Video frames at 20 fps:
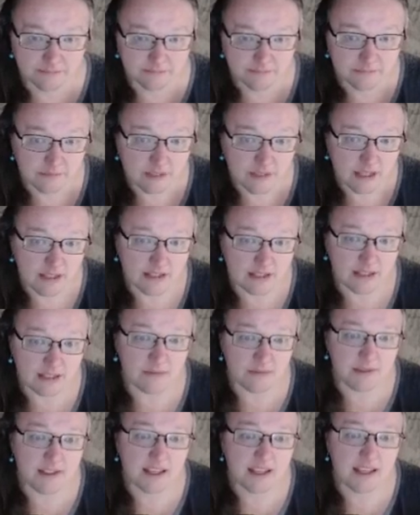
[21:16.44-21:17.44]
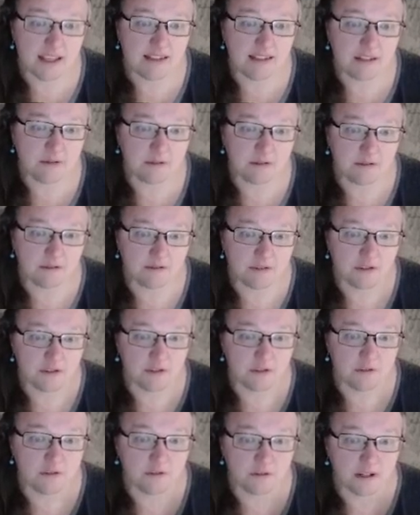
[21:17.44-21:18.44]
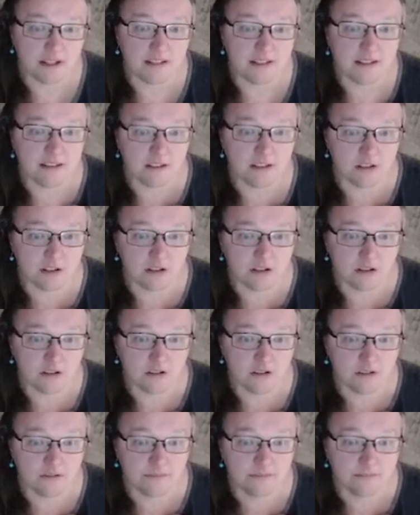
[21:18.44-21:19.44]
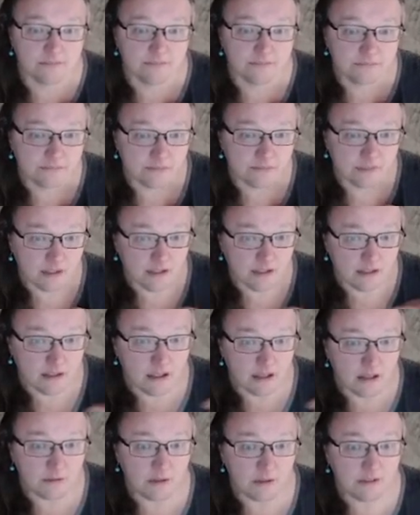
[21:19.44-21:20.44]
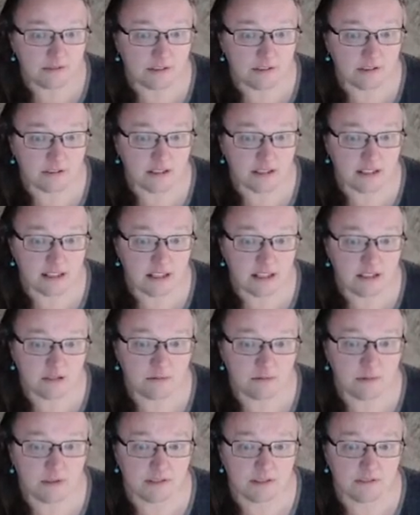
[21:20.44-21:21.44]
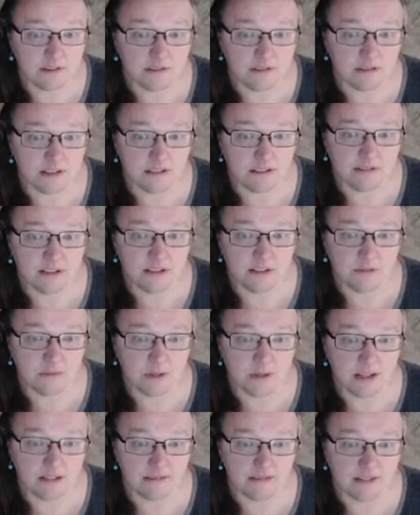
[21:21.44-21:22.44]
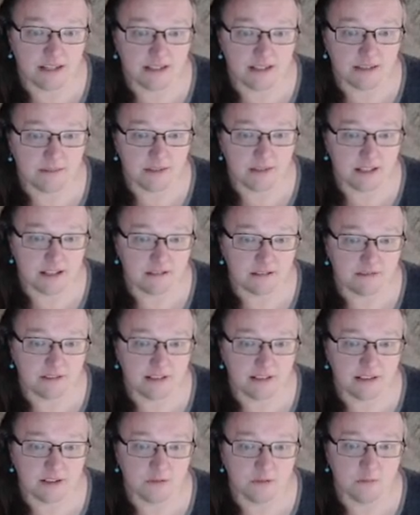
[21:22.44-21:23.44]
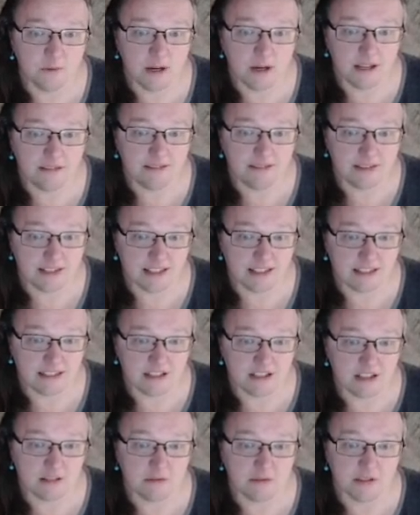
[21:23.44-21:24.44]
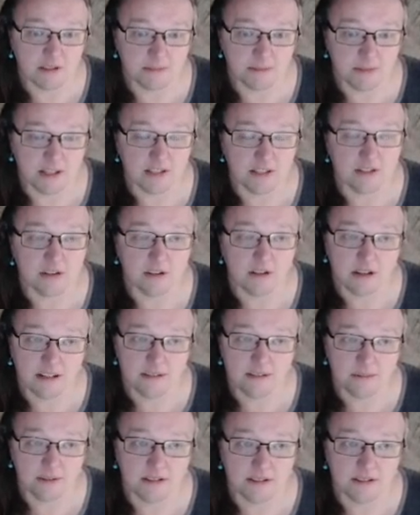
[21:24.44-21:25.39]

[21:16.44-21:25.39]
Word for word: and I am saying that it refers to Christ and the church. However, let each one of you love his wife as himself, and let the wife see that she respects her husband.